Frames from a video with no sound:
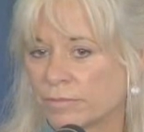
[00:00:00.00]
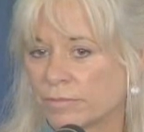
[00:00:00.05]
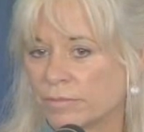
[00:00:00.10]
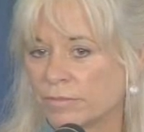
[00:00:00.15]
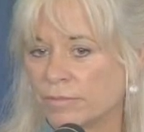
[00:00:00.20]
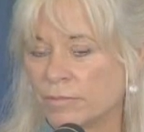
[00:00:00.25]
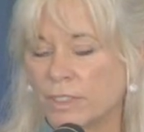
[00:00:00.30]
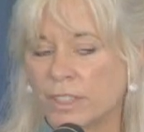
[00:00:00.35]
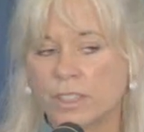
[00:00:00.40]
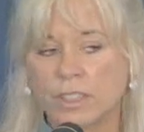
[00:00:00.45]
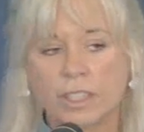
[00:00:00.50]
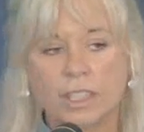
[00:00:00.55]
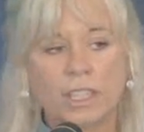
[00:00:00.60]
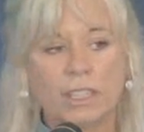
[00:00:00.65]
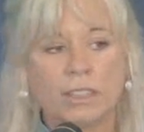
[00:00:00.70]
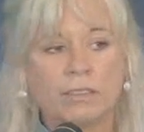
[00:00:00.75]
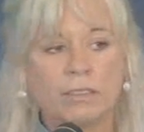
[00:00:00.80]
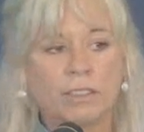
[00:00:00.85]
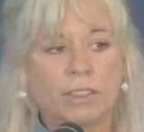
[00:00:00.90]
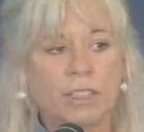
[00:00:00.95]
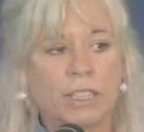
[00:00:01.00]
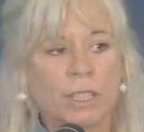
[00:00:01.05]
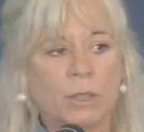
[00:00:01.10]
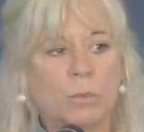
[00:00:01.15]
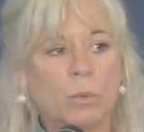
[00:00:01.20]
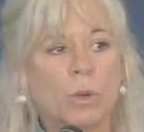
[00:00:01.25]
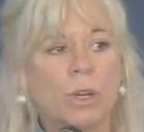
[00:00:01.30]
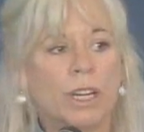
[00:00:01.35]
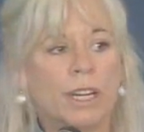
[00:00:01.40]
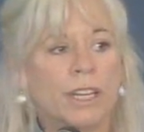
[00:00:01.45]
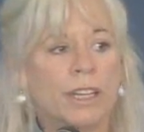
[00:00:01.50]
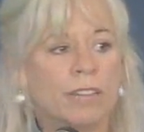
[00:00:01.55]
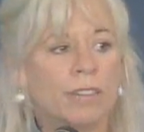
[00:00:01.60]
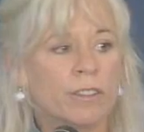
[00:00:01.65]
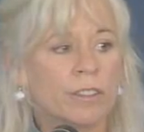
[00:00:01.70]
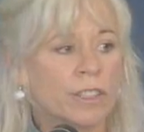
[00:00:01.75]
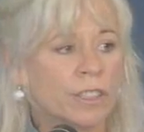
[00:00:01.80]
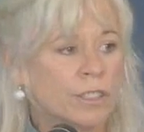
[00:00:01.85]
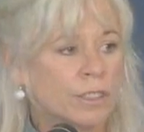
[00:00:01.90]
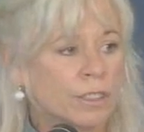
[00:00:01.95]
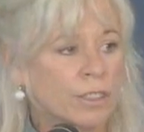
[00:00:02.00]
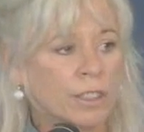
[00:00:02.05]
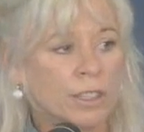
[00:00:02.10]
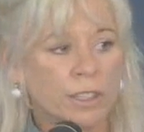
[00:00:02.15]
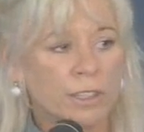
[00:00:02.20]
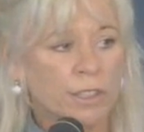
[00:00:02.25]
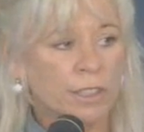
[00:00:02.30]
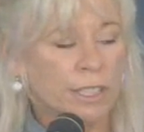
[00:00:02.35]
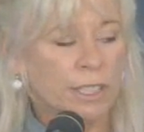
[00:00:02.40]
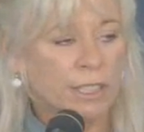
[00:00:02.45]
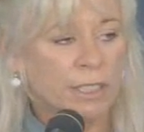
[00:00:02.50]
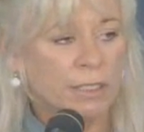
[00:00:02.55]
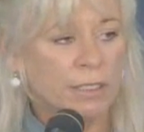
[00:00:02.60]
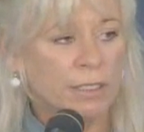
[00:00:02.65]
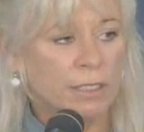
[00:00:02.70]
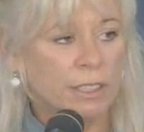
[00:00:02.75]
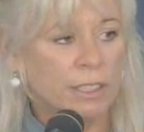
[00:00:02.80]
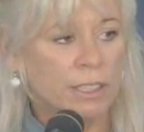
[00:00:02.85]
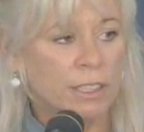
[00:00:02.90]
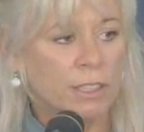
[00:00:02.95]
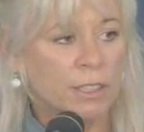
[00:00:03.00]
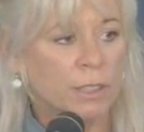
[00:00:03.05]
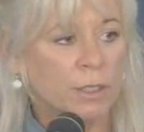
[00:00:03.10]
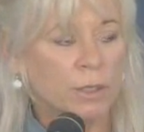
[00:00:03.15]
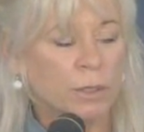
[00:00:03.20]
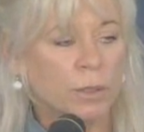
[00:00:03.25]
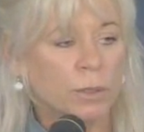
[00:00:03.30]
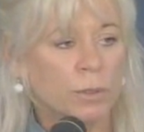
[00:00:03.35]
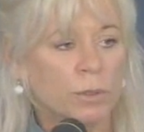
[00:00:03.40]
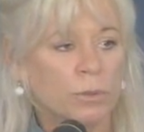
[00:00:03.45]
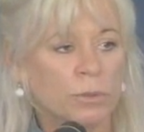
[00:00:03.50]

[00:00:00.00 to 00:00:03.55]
And discover that whatever is occurring in the